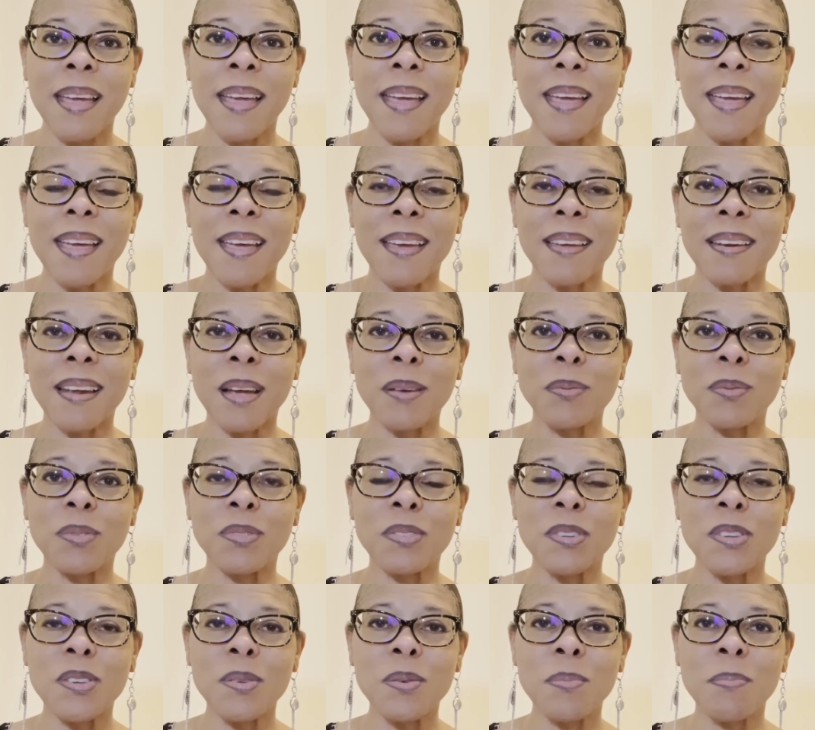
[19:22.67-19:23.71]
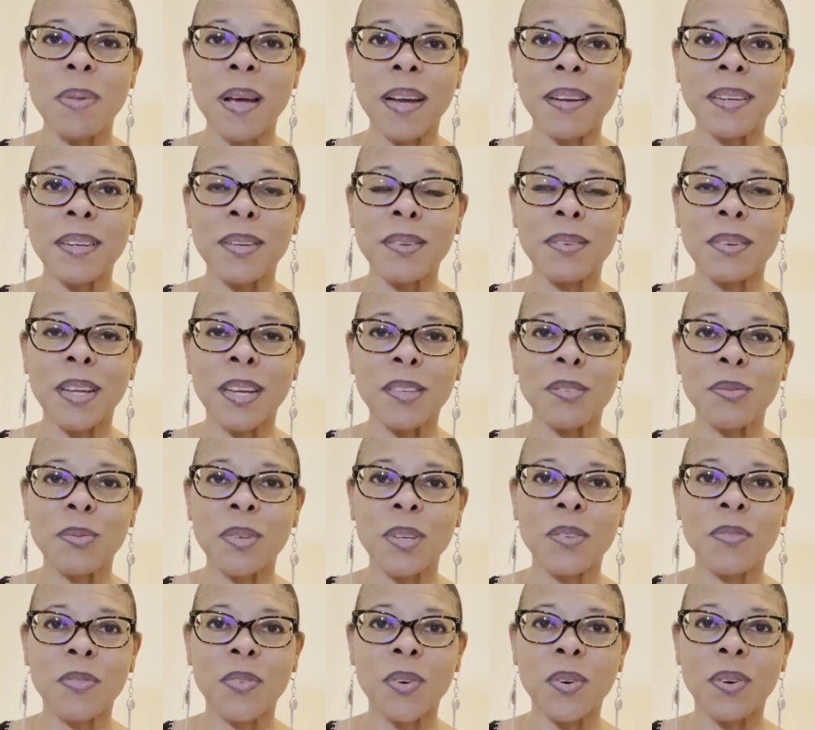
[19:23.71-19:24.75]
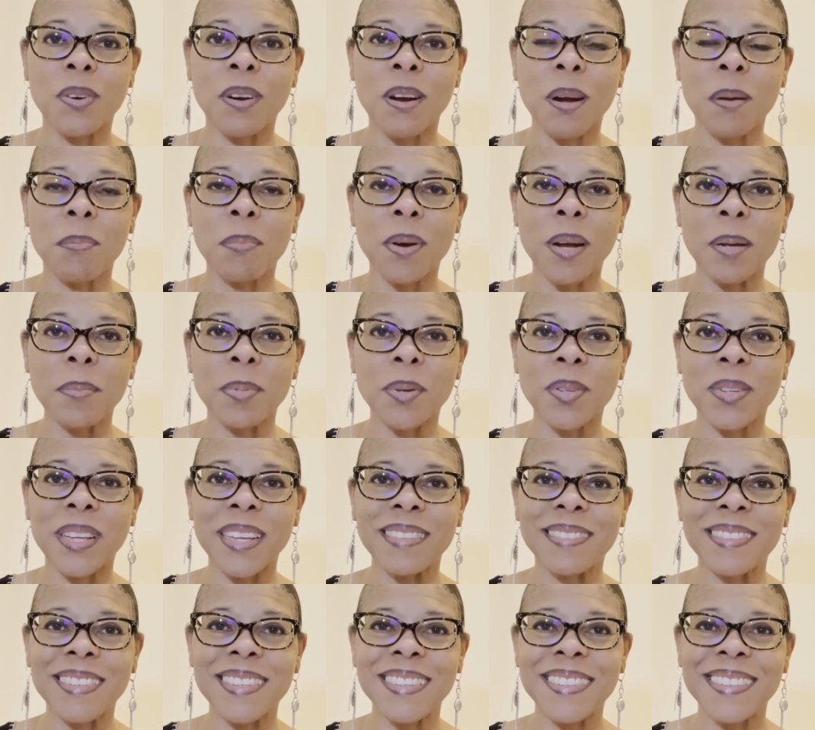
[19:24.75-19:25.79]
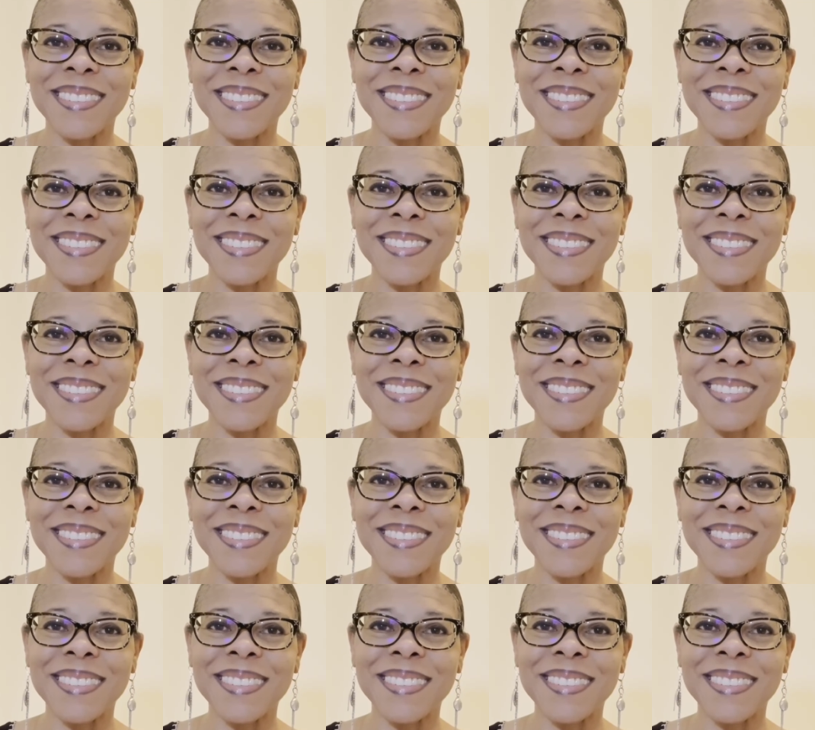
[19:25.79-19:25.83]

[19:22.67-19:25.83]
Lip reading: And I will see you back here next week for our Bible lesson.